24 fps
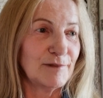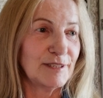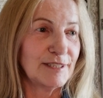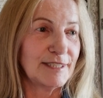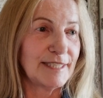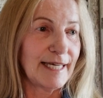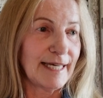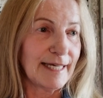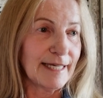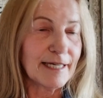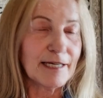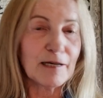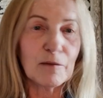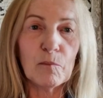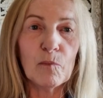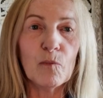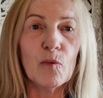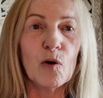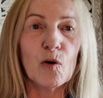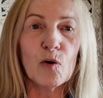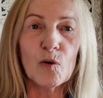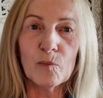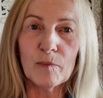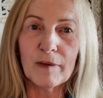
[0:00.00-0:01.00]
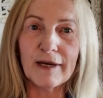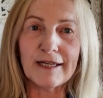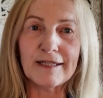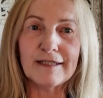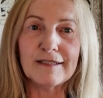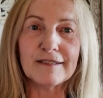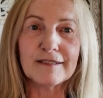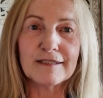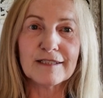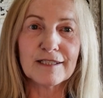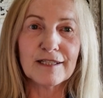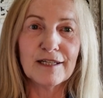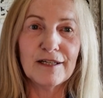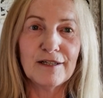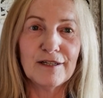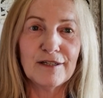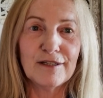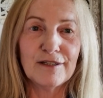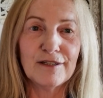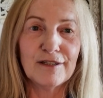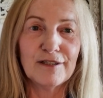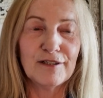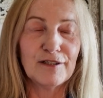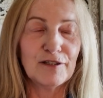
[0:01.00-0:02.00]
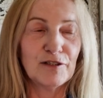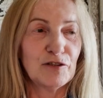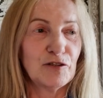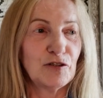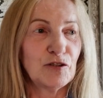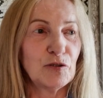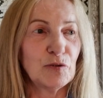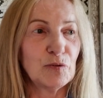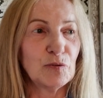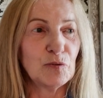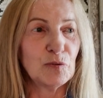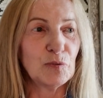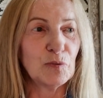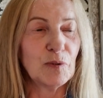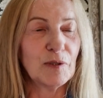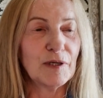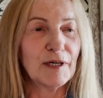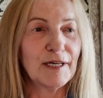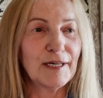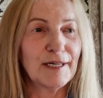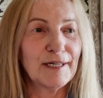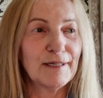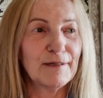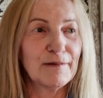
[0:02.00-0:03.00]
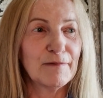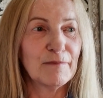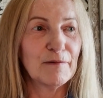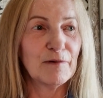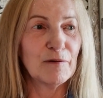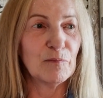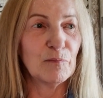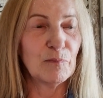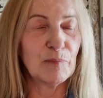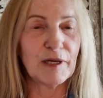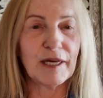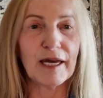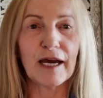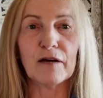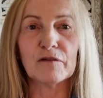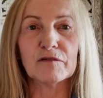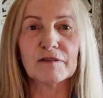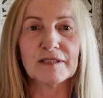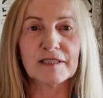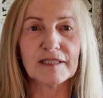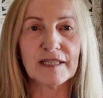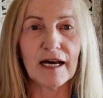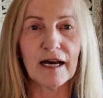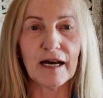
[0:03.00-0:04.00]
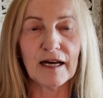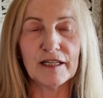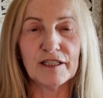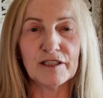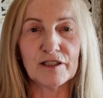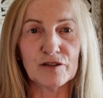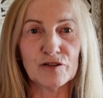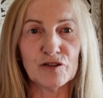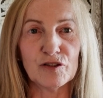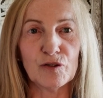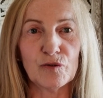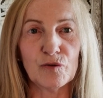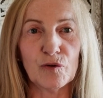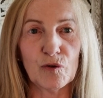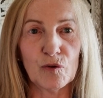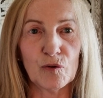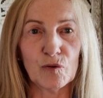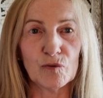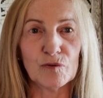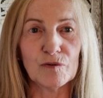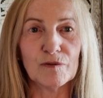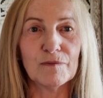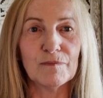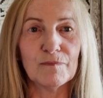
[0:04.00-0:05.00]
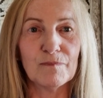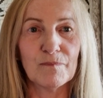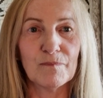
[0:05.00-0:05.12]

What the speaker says: take a moment to be outside on your own.